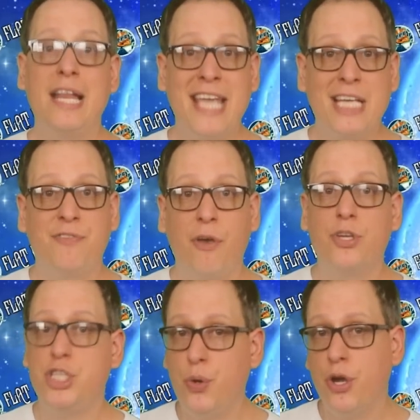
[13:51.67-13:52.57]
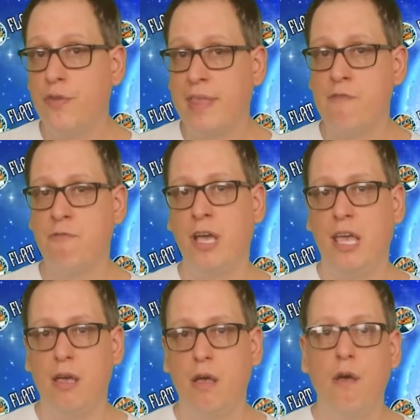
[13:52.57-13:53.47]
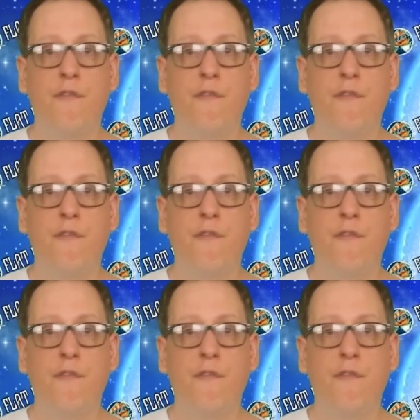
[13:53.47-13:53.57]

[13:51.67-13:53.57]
And yes, folks, you heard that right.